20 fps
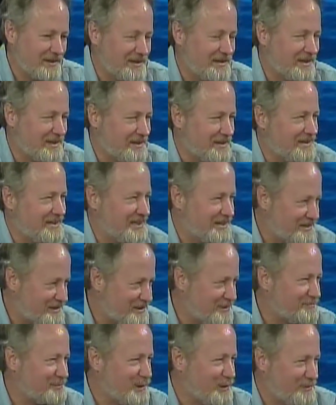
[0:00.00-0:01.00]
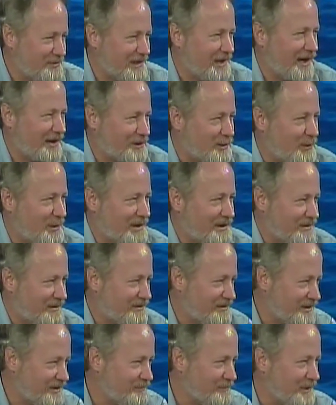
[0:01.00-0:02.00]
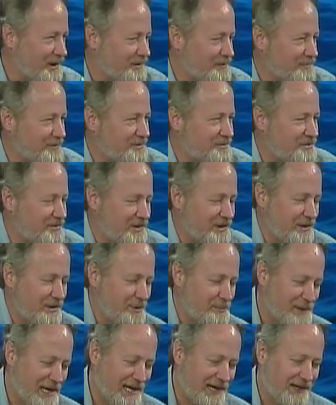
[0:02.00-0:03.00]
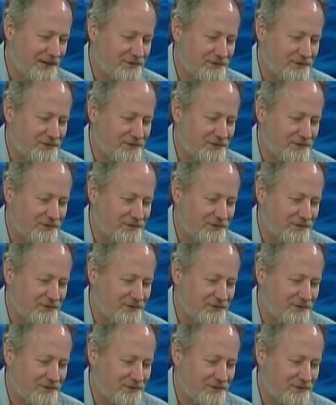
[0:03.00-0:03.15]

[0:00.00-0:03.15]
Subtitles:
it could move a lot quicker than what we've seen in the past.